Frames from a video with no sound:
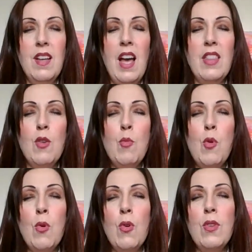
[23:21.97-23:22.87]
And the
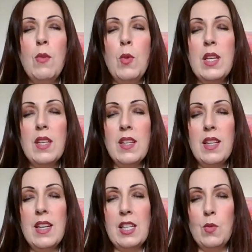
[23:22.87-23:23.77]
more that we can
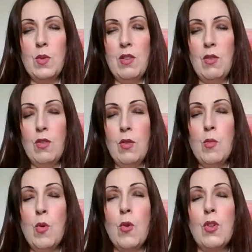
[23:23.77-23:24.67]
connect with you, the
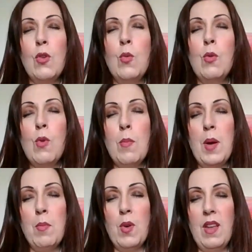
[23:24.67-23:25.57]
more you will
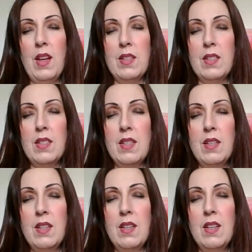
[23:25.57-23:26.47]
remember that.
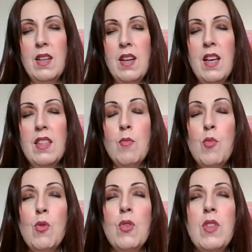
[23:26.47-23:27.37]
The
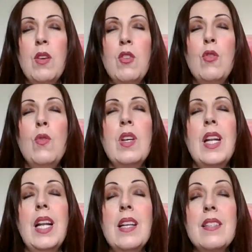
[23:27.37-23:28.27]
more that you
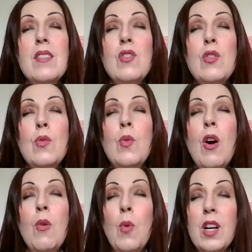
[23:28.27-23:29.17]
can listen to
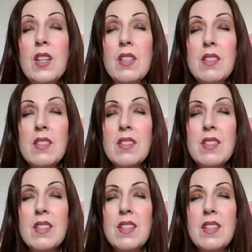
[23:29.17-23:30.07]
our words,
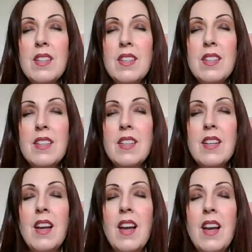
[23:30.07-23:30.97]

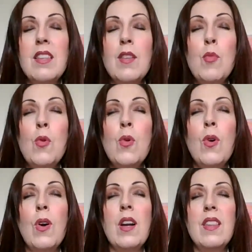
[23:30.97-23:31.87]
the
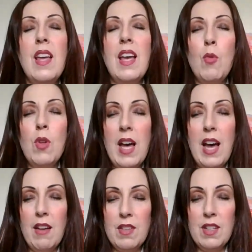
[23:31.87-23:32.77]
more they will
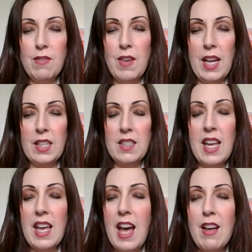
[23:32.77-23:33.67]
have an effect. They
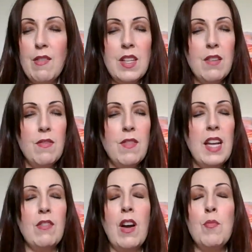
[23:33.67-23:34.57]
have an
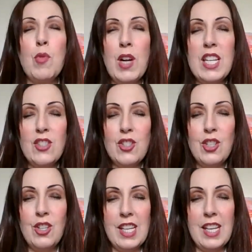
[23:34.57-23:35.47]
effect
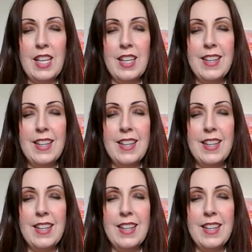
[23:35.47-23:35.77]
vibrationally.